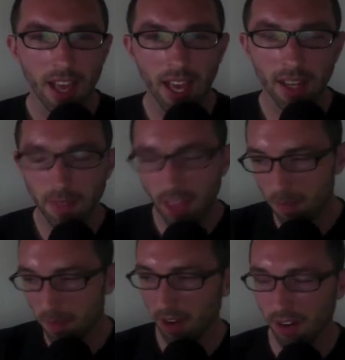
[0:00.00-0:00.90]
and
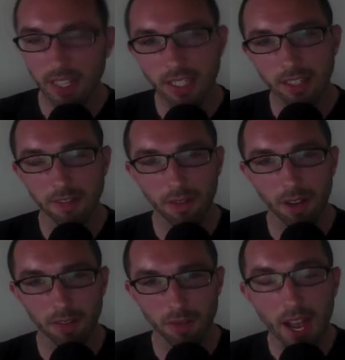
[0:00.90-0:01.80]
then periods of,
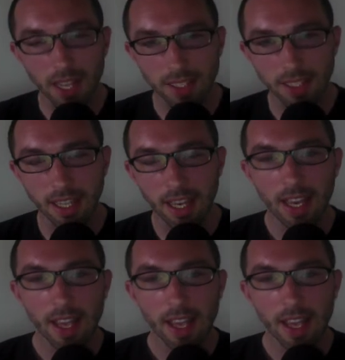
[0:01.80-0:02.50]
of rest.